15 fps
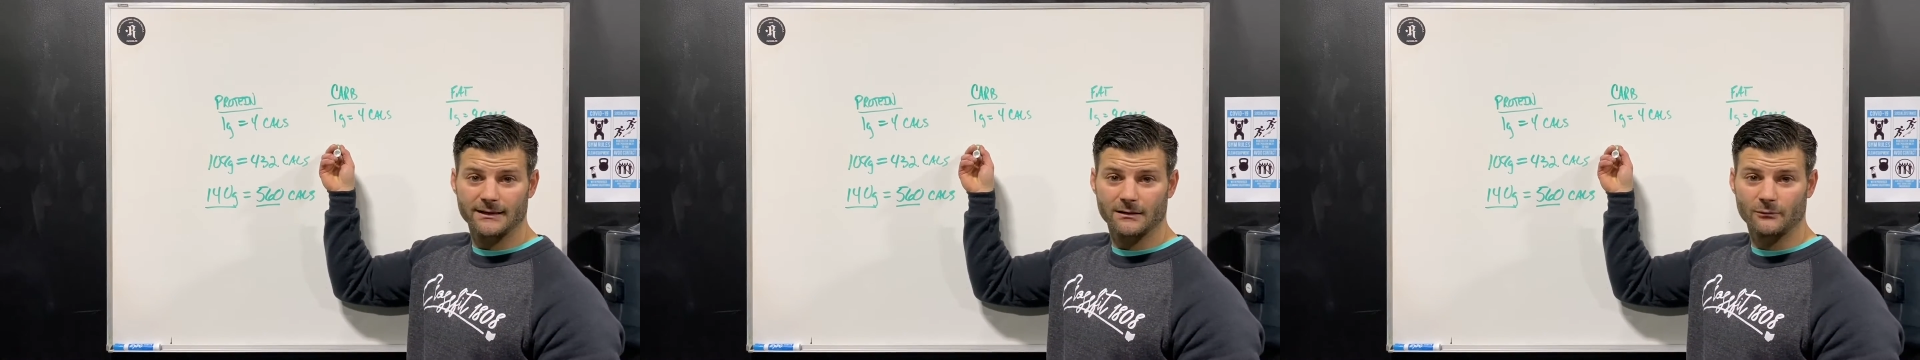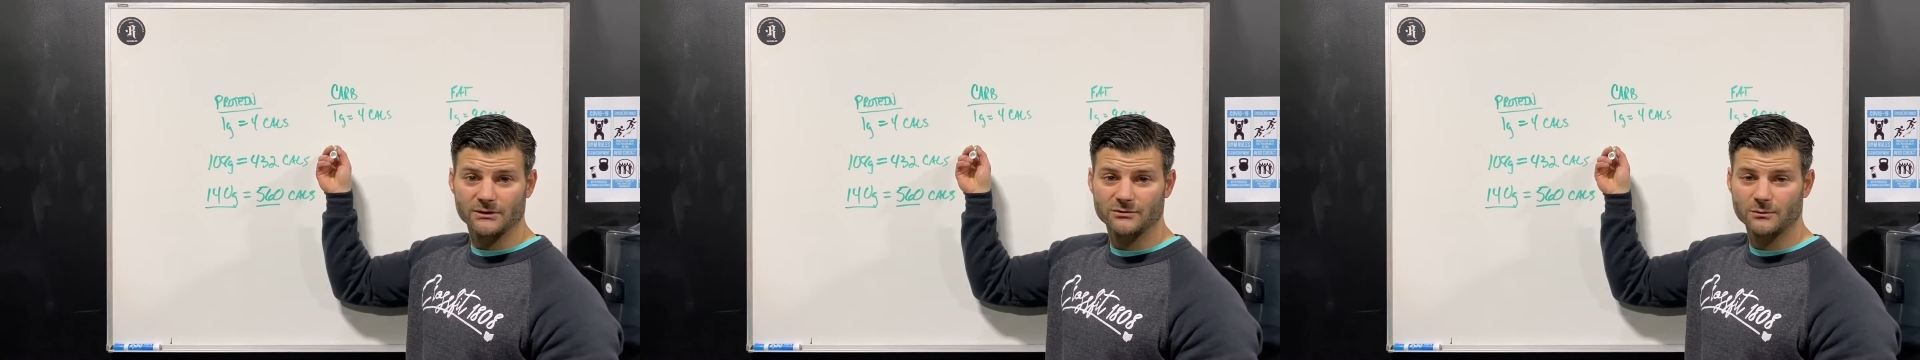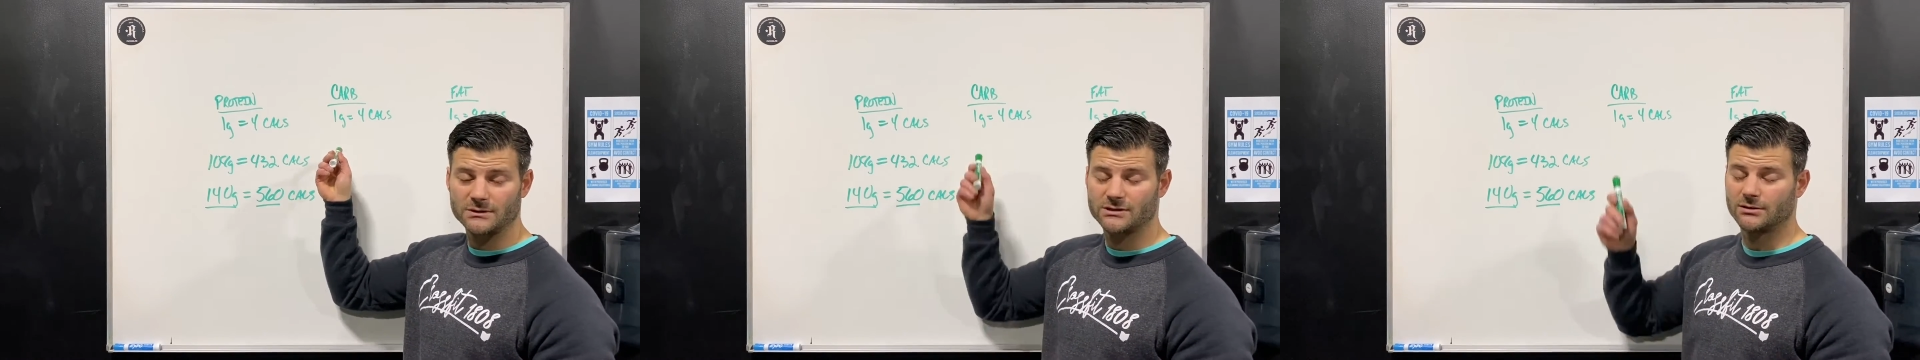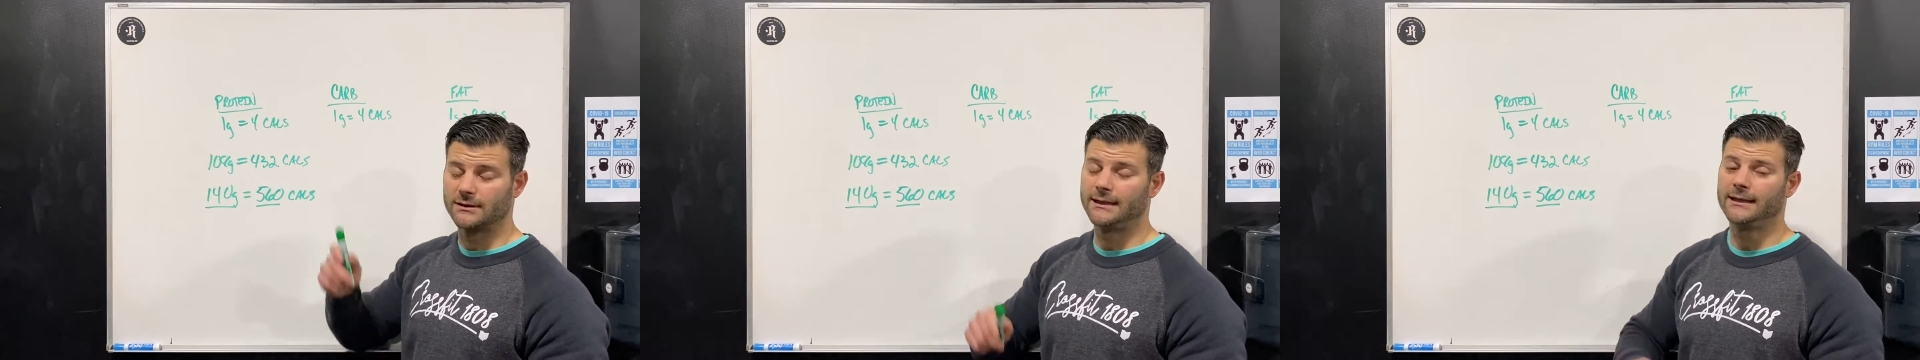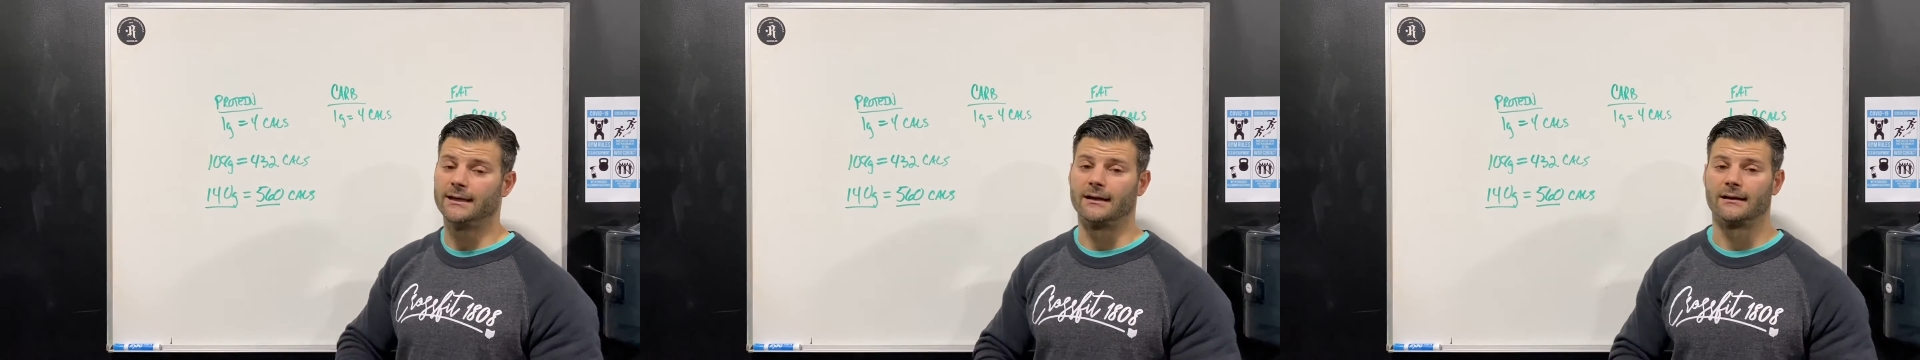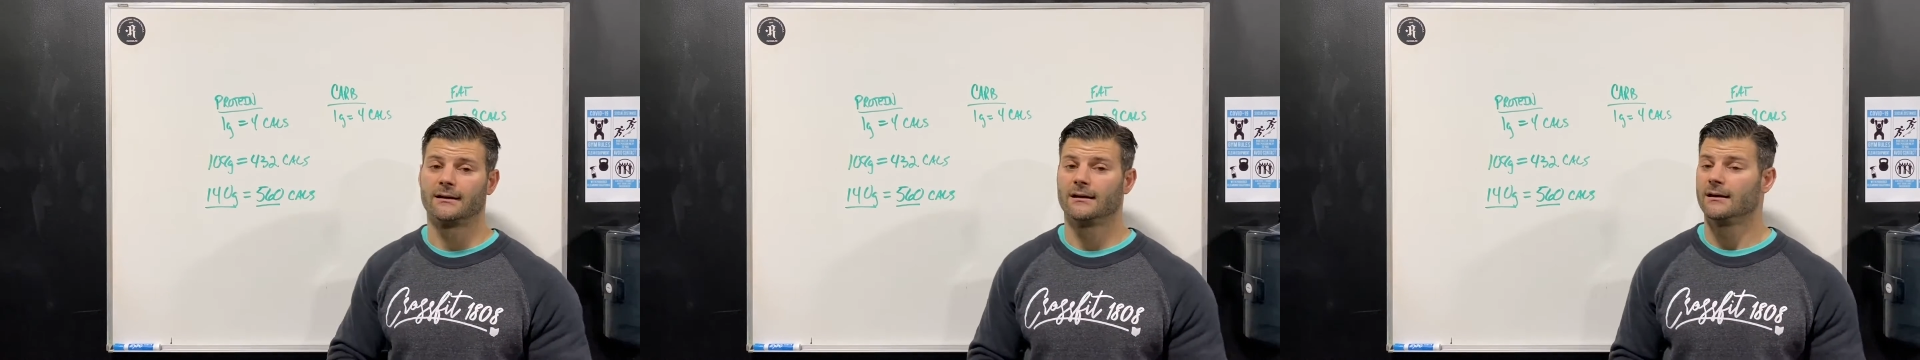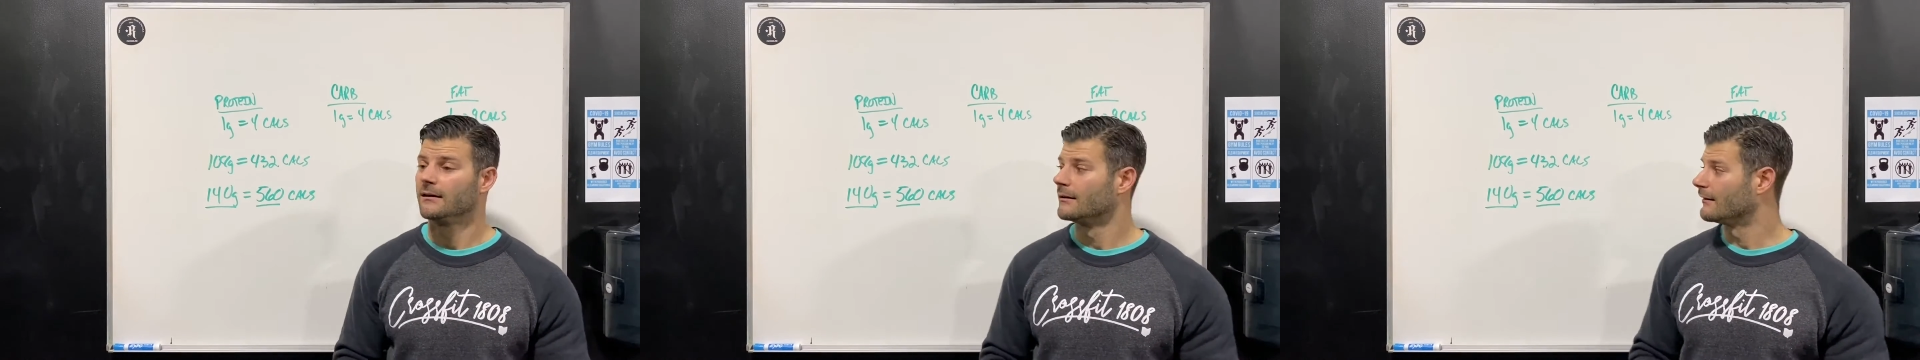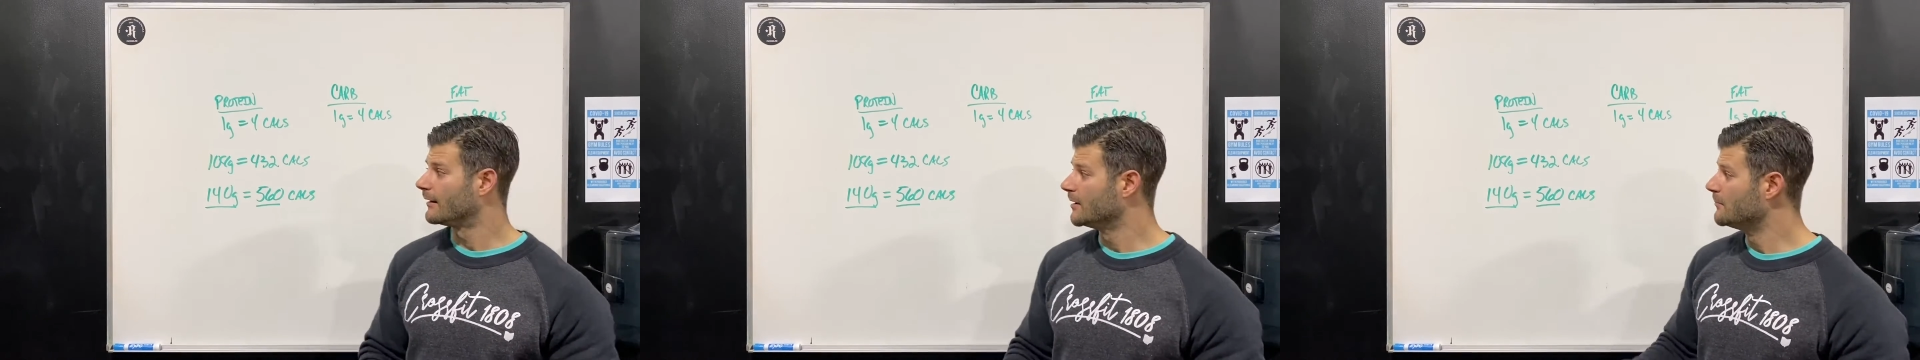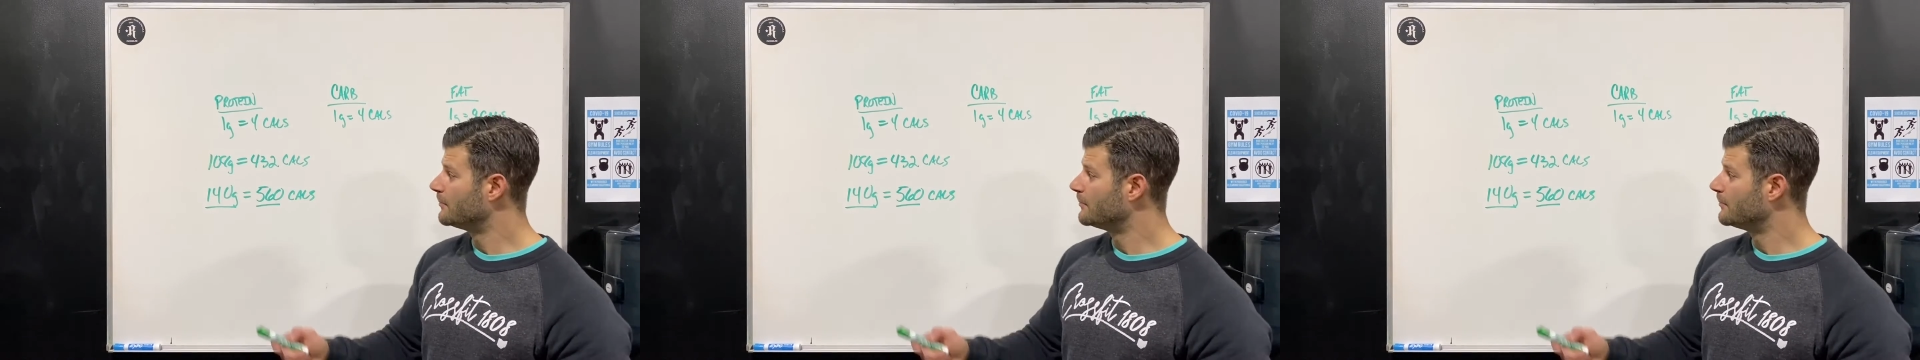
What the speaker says: on which ones you're eating, all right?